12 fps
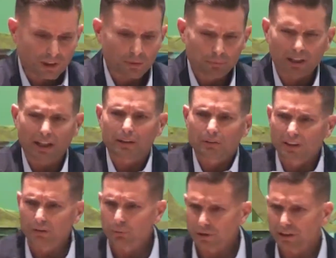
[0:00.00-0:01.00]
But I
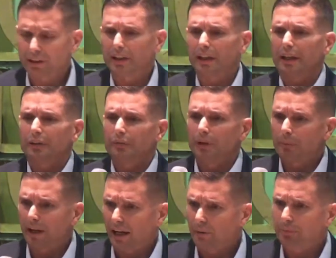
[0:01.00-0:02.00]
live with it, and I'm
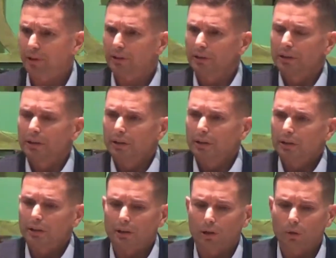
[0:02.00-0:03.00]
happy,
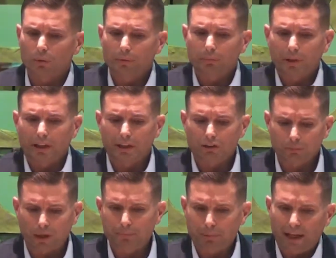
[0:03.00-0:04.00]
and it's
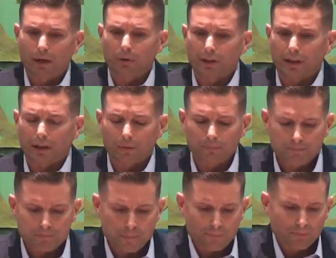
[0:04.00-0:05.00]
my power now.
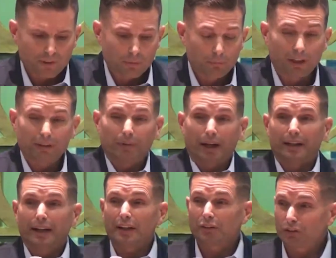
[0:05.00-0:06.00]
But I
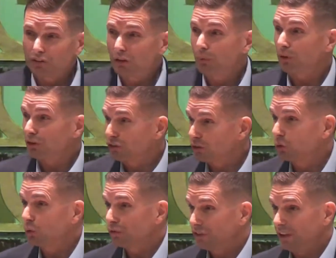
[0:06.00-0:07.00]
got to see what a
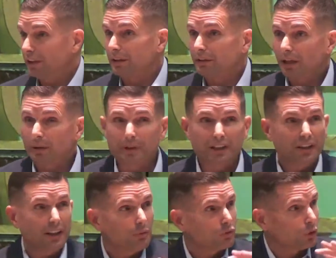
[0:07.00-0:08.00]
school did. I mean,
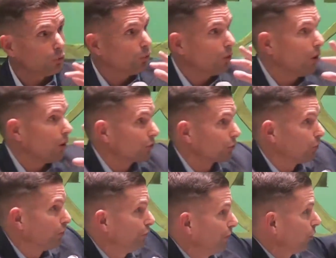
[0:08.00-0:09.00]
the walls were
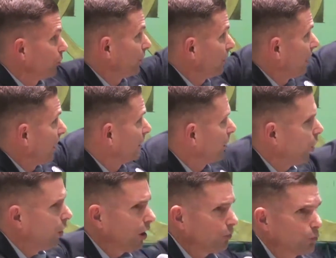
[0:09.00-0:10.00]
filled with like
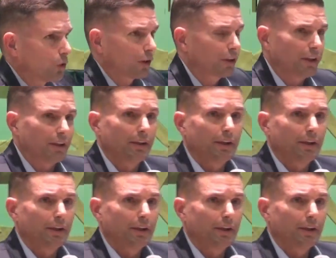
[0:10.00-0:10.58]
artwork, and